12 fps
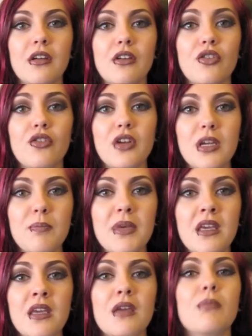
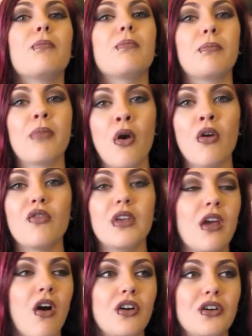creepy,
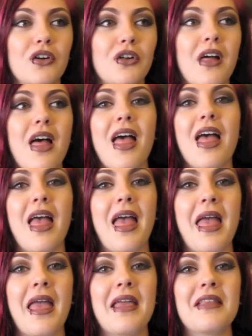pervy uncle.
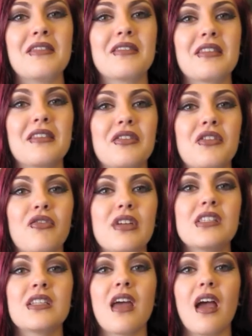And the
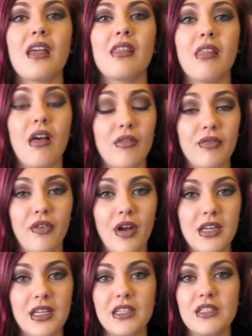reason I love
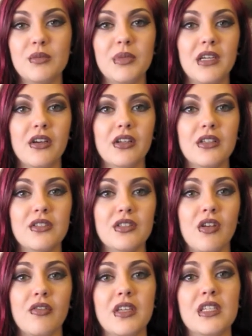Freddy is because
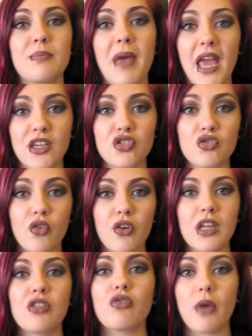of his
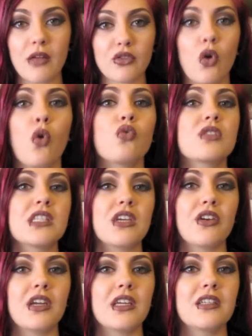backstory. Throughout the whole
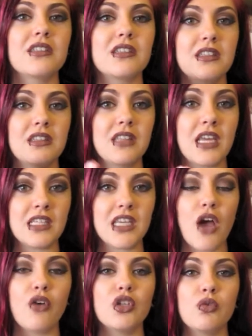series, they
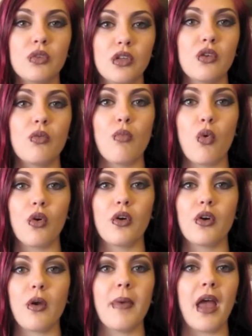tell you a little
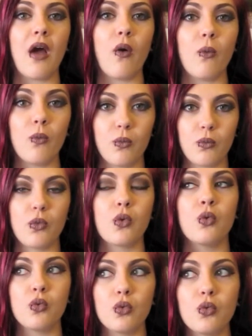more about
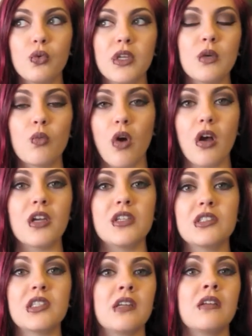who he
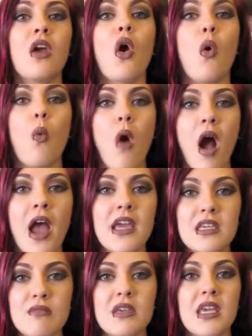was and why
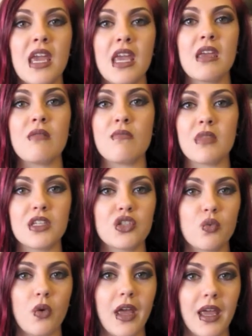he became
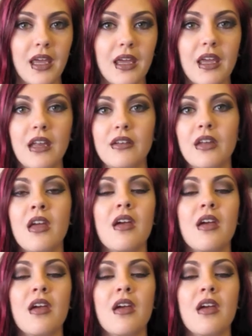this way, and